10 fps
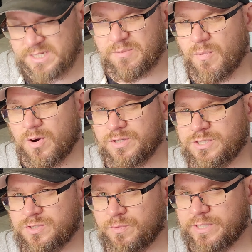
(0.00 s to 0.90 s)
say
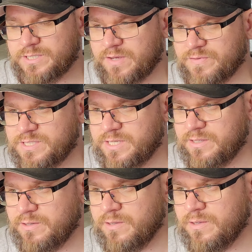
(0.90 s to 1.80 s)
March
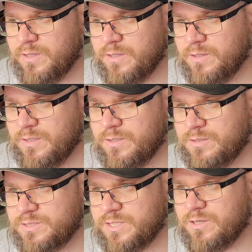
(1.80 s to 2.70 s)
2017
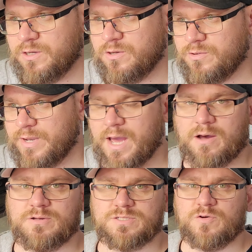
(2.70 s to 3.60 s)
till
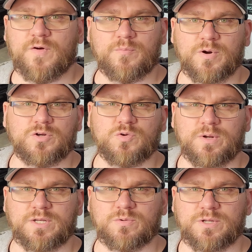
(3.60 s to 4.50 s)
now is November
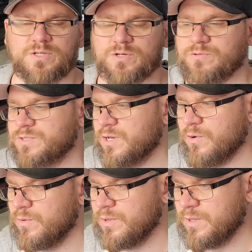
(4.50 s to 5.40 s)
2022. So